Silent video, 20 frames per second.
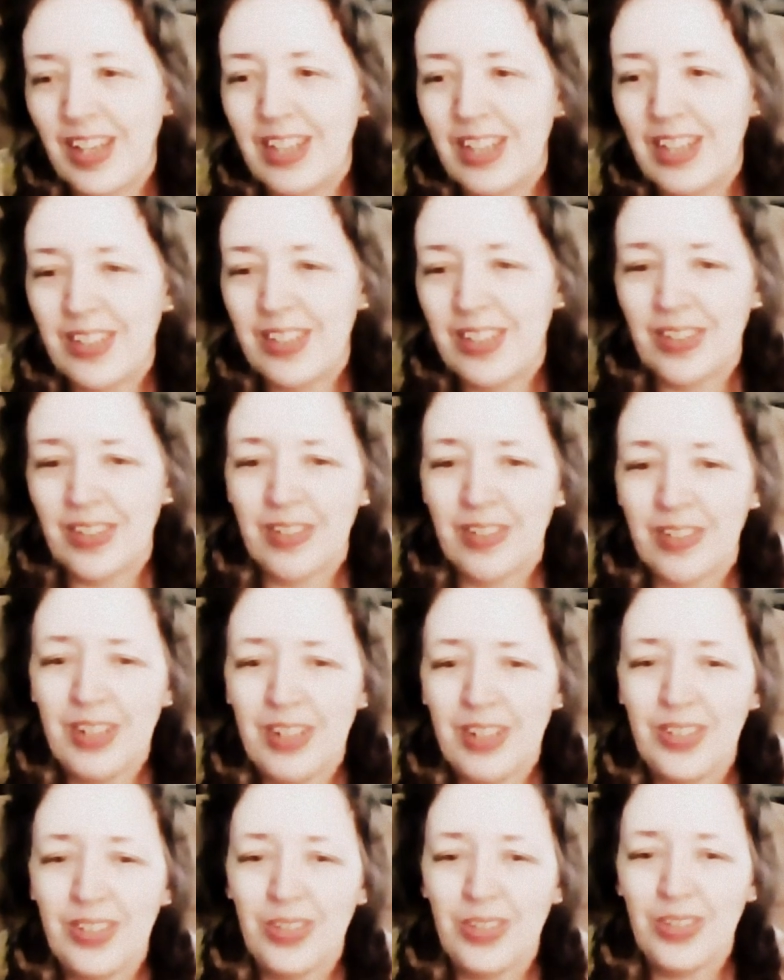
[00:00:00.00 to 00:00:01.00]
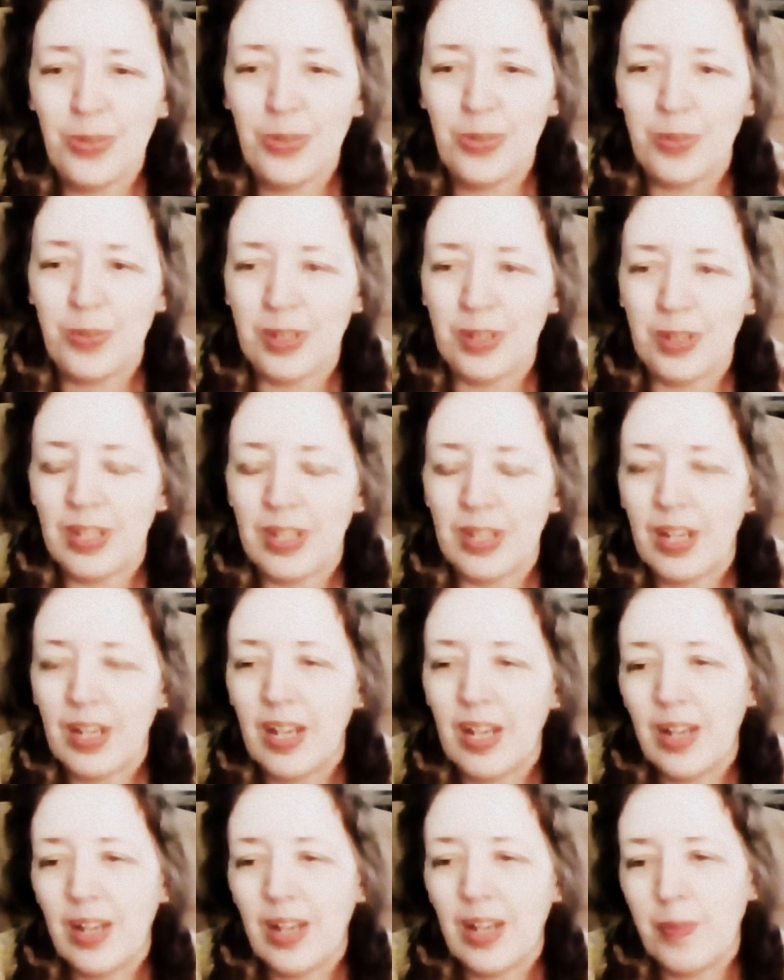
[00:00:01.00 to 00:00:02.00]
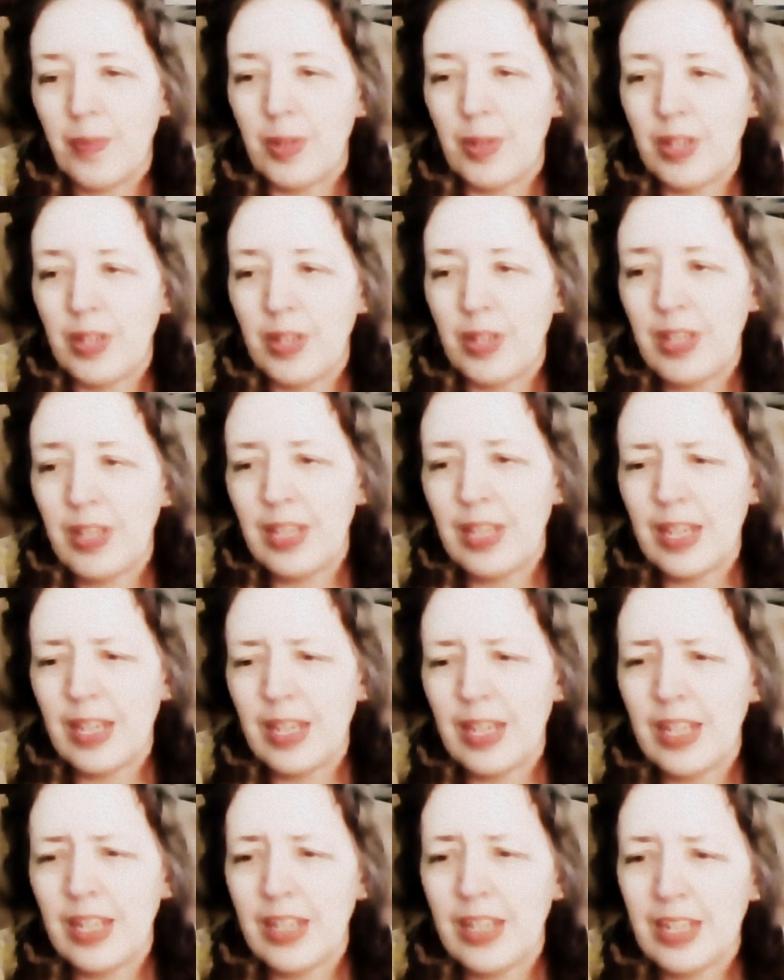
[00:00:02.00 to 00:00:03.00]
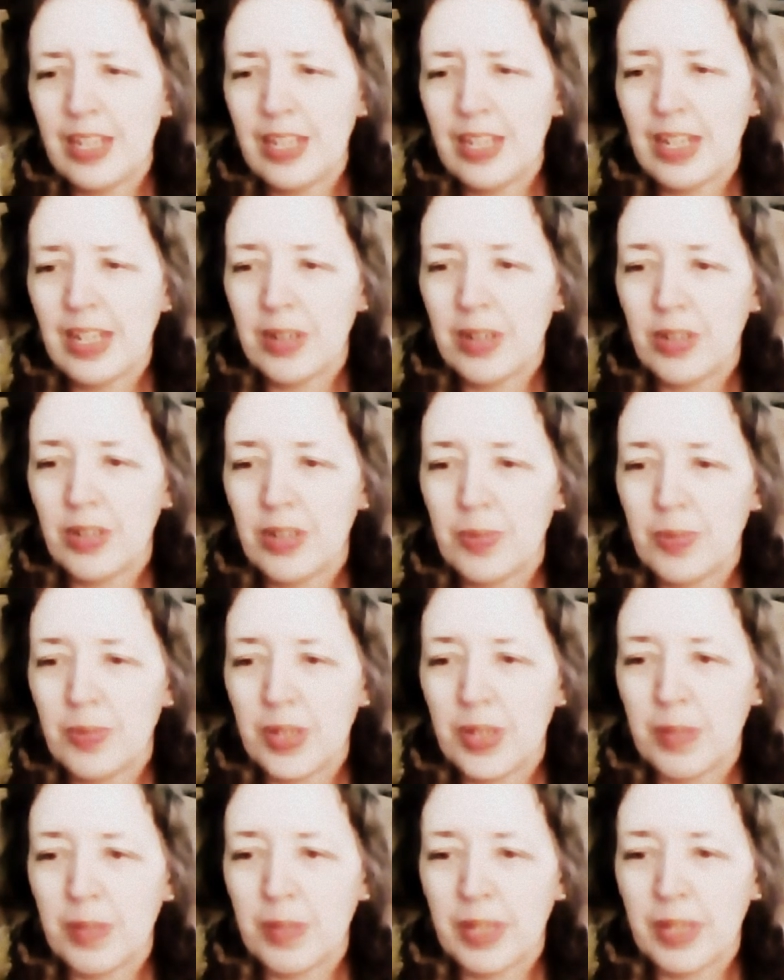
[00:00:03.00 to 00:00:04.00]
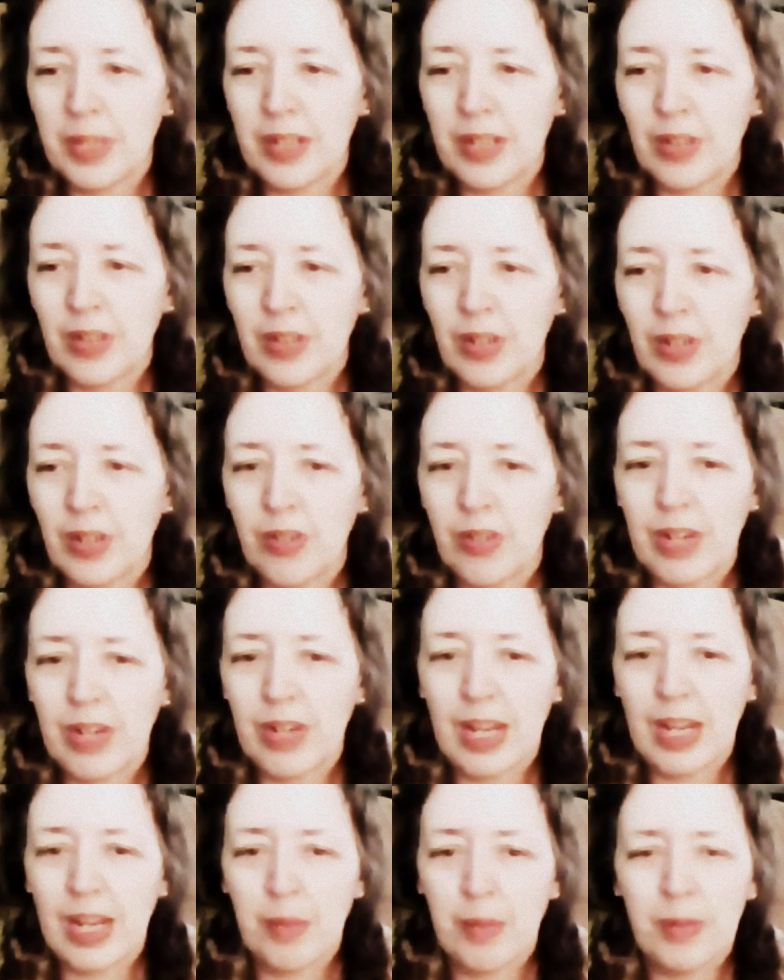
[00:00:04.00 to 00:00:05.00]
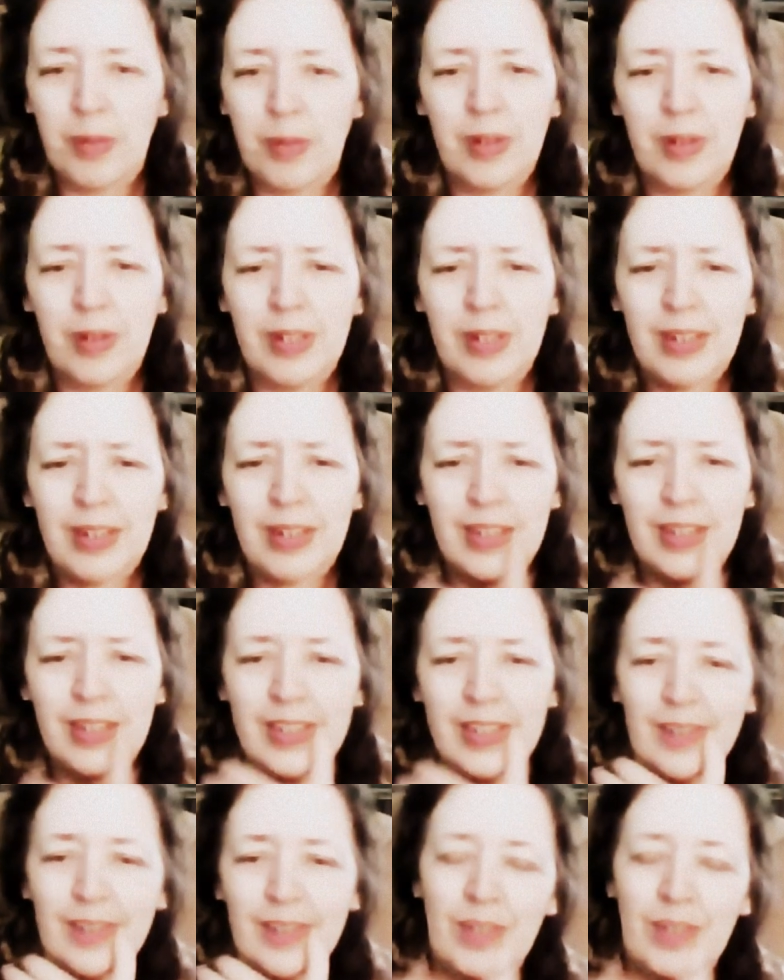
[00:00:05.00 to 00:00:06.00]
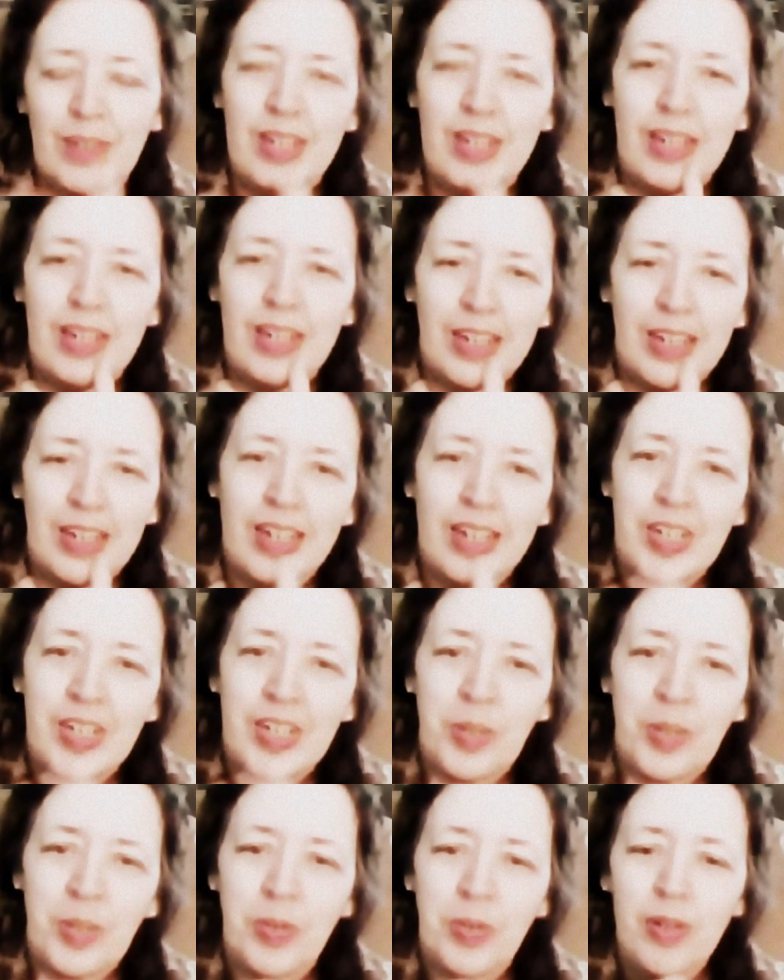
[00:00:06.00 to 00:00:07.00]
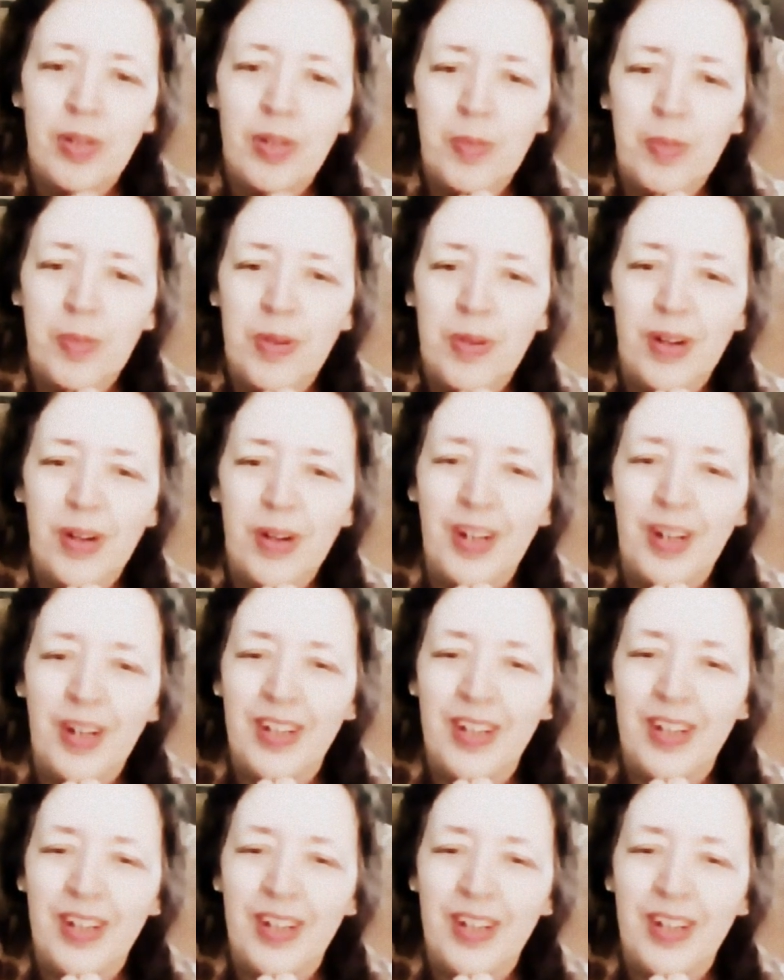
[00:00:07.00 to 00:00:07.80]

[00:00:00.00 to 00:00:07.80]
So it's stupid. But yeah, I think that'll just become like a laundry hamper. Yeah, I think I'm liking that idea more and more.